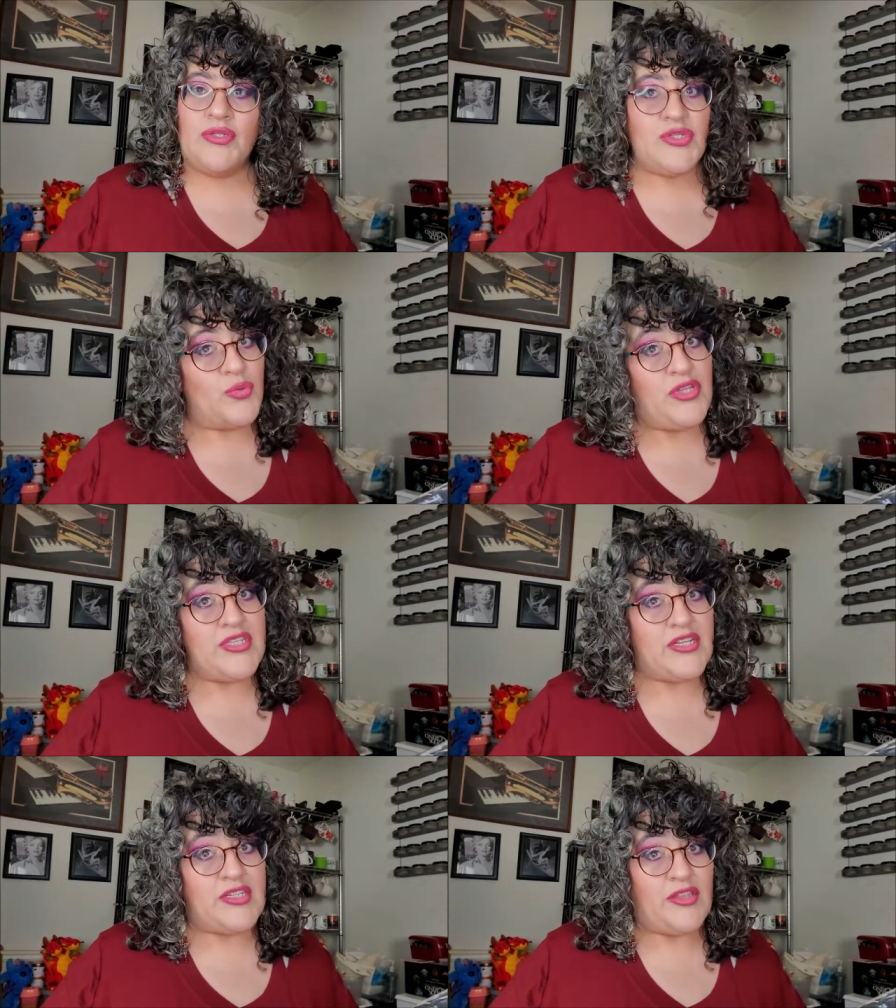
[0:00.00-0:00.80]
So
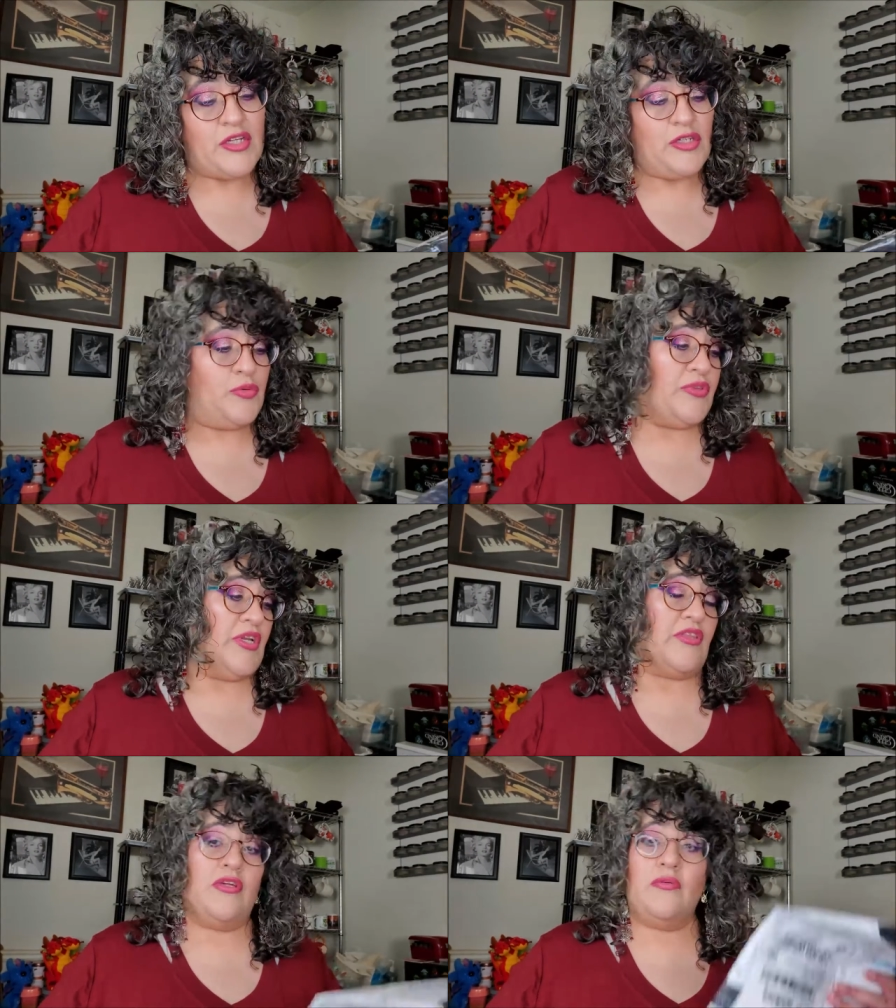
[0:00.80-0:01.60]
this has nothing to do with
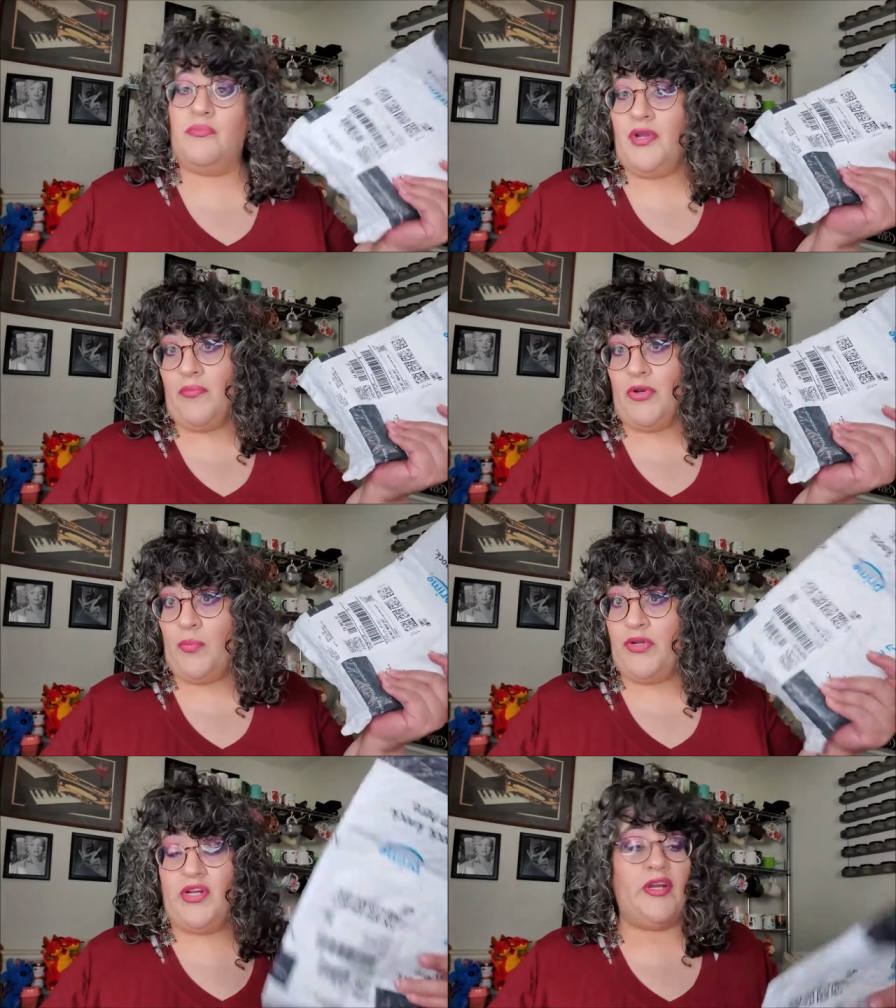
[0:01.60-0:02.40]
anything, but I'm going to
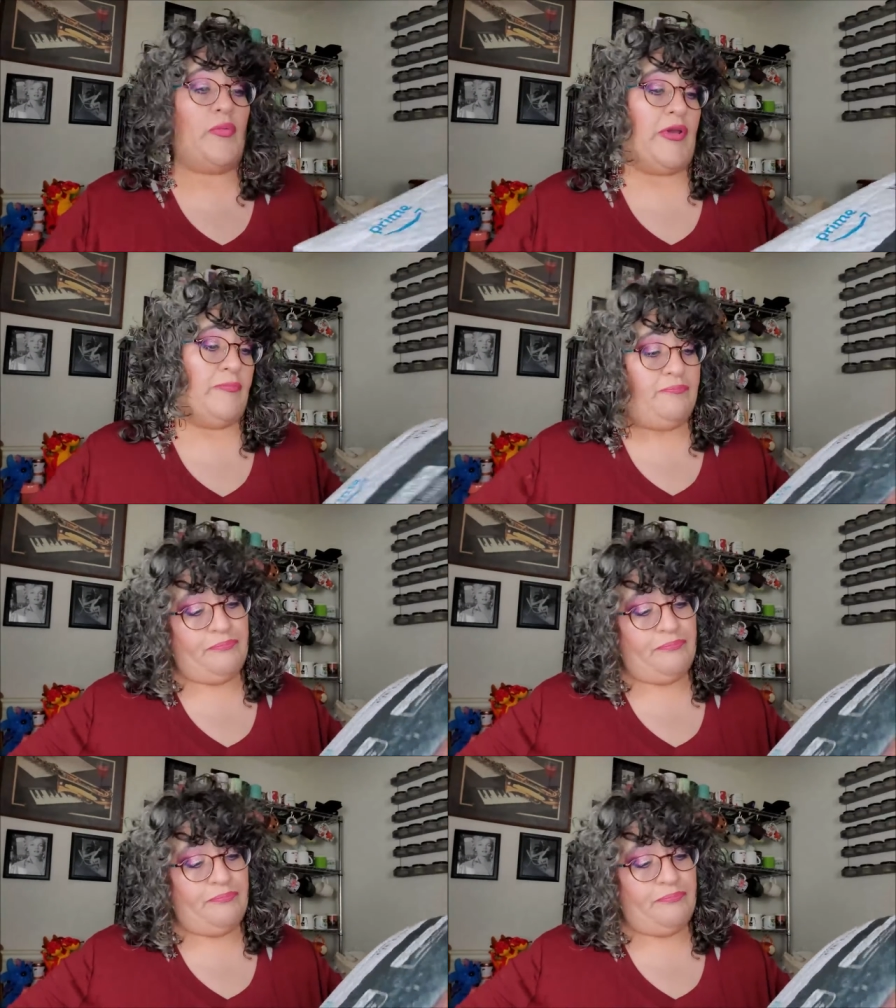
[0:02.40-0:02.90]
open it anyway.